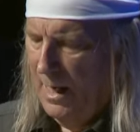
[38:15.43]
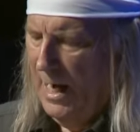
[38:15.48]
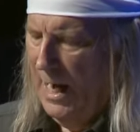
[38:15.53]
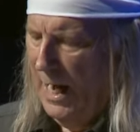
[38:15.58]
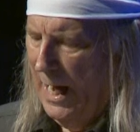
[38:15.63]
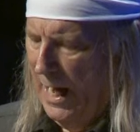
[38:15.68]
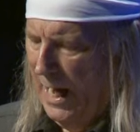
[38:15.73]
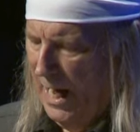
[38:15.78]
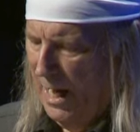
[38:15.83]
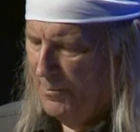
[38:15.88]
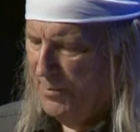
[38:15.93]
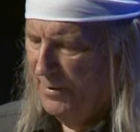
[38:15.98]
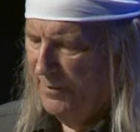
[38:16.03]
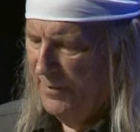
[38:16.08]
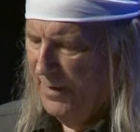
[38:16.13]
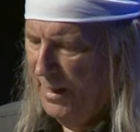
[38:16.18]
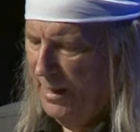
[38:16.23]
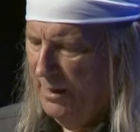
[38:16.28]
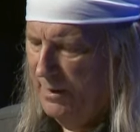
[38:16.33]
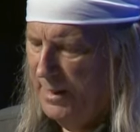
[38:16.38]
I
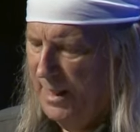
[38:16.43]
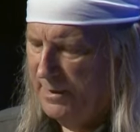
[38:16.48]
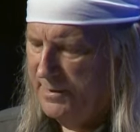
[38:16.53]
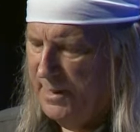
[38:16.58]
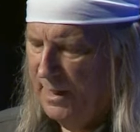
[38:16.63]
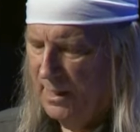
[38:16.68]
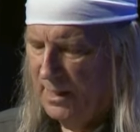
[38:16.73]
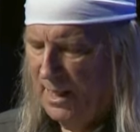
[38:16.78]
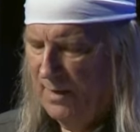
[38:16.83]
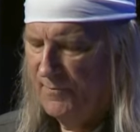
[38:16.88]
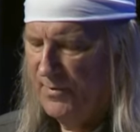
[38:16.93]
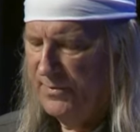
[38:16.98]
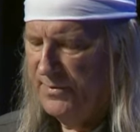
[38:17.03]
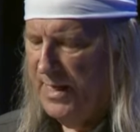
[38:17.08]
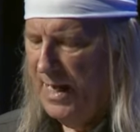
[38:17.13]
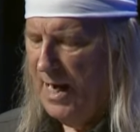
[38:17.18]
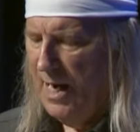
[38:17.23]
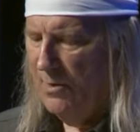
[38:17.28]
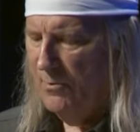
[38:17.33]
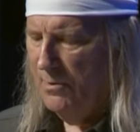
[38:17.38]
happened there at the 11th
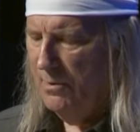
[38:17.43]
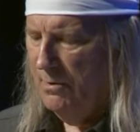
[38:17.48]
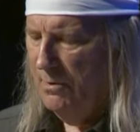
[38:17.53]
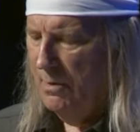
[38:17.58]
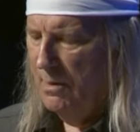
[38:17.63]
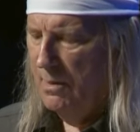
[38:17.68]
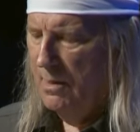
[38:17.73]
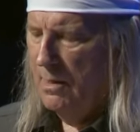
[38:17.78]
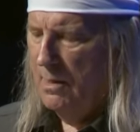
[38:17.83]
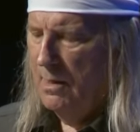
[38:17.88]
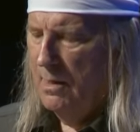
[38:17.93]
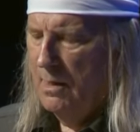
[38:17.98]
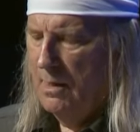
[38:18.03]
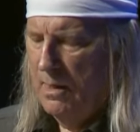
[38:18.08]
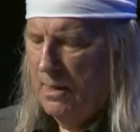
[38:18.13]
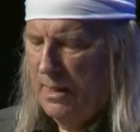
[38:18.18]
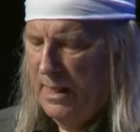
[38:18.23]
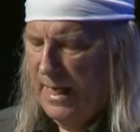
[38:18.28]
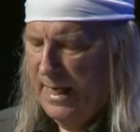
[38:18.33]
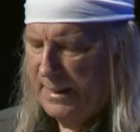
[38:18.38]
hour
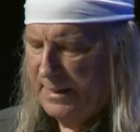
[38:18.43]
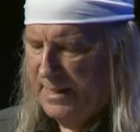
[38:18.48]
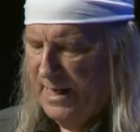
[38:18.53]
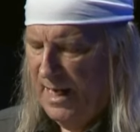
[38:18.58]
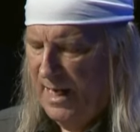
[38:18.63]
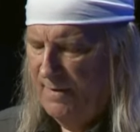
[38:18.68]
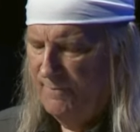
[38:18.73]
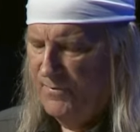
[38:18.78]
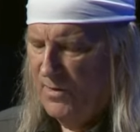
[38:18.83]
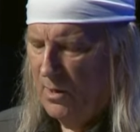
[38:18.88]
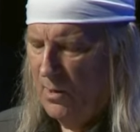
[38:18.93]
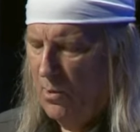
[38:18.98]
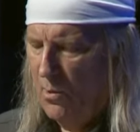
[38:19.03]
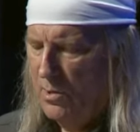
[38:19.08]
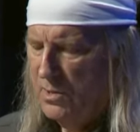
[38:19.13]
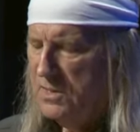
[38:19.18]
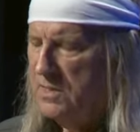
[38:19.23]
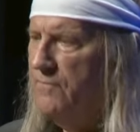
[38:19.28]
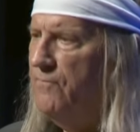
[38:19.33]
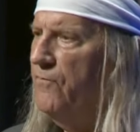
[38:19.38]
and gave the
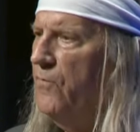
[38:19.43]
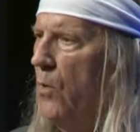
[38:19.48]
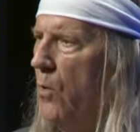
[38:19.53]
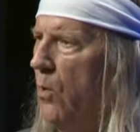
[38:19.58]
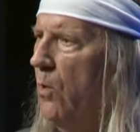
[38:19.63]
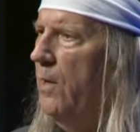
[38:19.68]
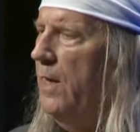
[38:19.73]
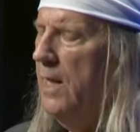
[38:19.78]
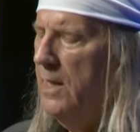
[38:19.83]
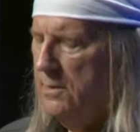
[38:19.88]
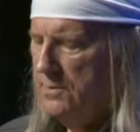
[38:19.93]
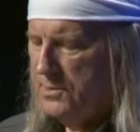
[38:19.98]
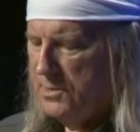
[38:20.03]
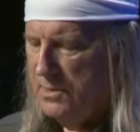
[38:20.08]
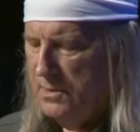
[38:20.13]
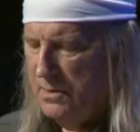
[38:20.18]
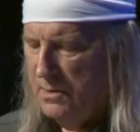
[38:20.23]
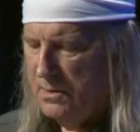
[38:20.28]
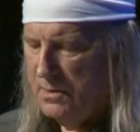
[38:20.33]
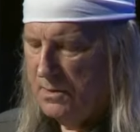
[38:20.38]
horse four
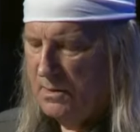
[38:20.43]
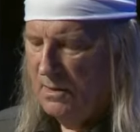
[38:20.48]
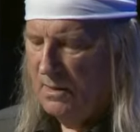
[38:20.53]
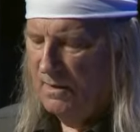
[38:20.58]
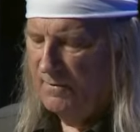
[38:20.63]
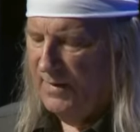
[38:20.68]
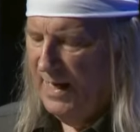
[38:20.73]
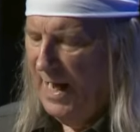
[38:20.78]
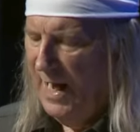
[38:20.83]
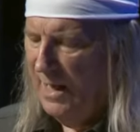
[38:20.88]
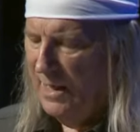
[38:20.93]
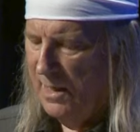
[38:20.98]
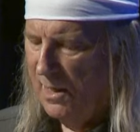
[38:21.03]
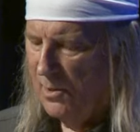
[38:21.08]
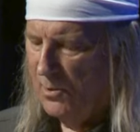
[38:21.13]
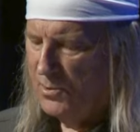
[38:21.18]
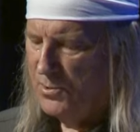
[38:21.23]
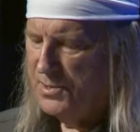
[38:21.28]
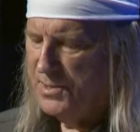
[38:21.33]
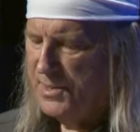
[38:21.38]
ounces of
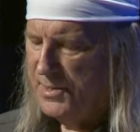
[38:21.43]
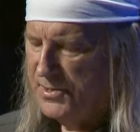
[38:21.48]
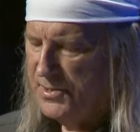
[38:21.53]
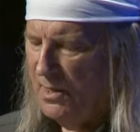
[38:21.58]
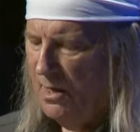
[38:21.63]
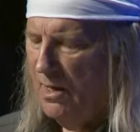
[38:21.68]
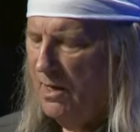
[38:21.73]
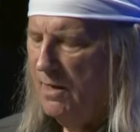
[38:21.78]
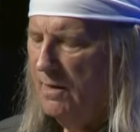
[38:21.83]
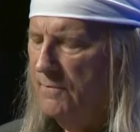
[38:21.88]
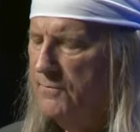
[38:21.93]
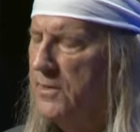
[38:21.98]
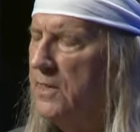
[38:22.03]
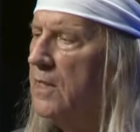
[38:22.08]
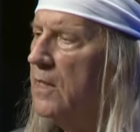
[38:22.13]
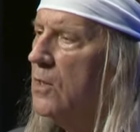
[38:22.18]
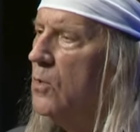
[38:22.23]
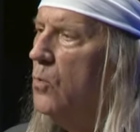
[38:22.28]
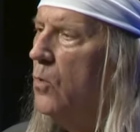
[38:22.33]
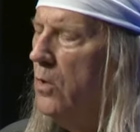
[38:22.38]
aloes dissolved
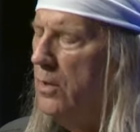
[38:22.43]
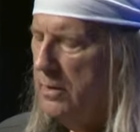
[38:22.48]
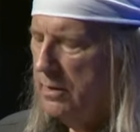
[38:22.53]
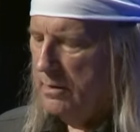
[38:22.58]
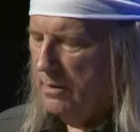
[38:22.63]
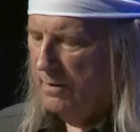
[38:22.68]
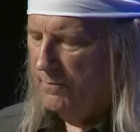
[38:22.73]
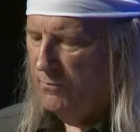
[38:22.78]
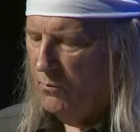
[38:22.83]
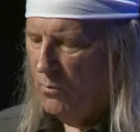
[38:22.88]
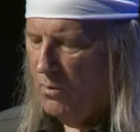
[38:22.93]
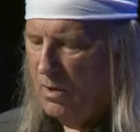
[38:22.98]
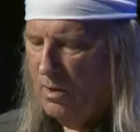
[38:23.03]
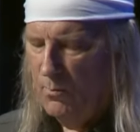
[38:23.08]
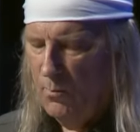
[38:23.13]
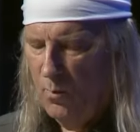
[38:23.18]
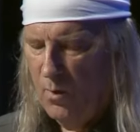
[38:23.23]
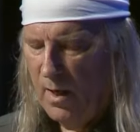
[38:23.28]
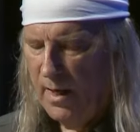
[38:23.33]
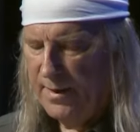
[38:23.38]
in a quart of
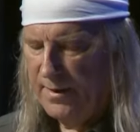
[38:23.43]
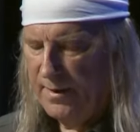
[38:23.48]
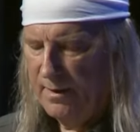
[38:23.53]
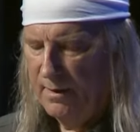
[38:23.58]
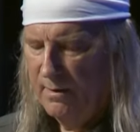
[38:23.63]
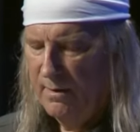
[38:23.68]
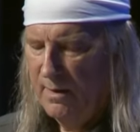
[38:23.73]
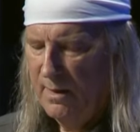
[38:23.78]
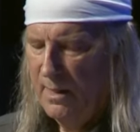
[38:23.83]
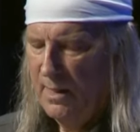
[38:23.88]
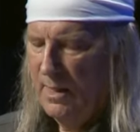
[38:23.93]
warm water,